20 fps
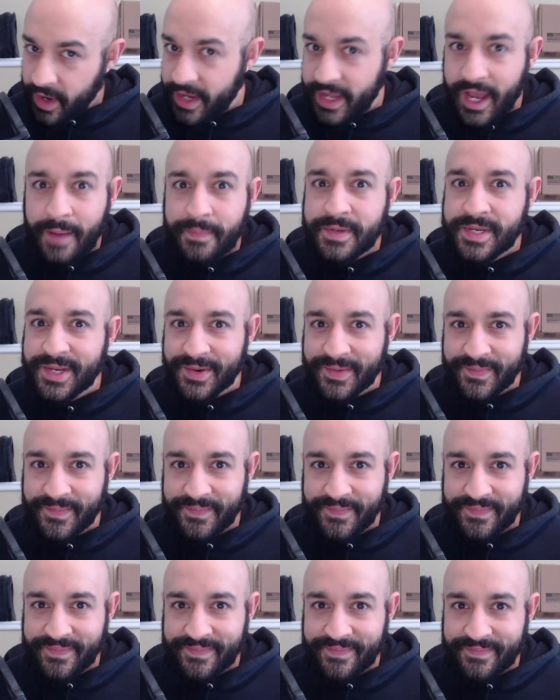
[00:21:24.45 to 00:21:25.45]
What are you up
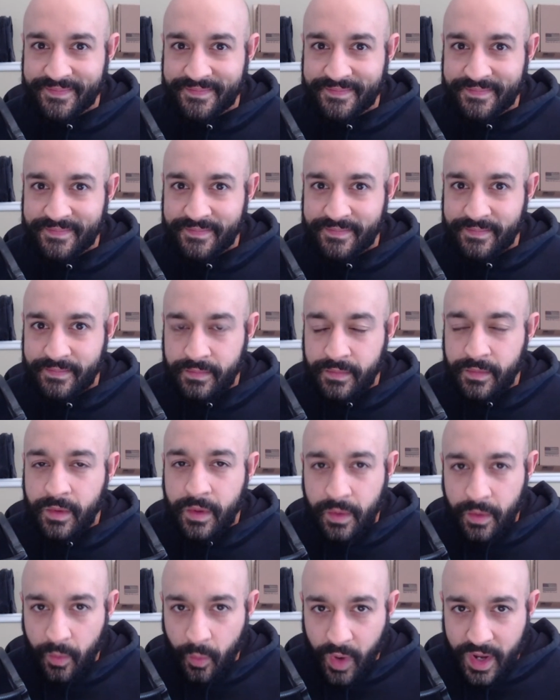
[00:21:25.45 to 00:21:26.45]
to?
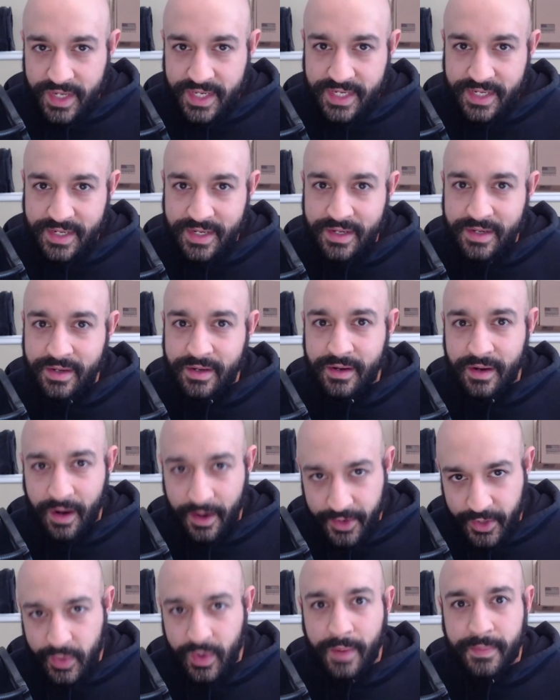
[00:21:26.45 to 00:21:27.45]
What
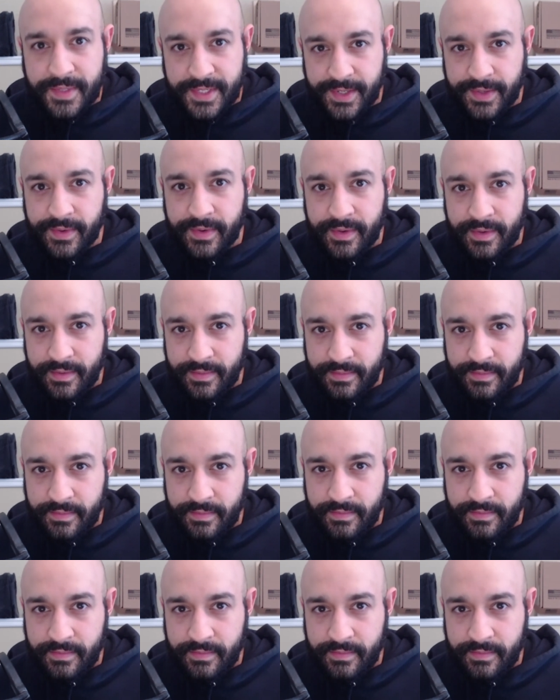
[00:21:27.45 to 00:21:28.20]
are you up to?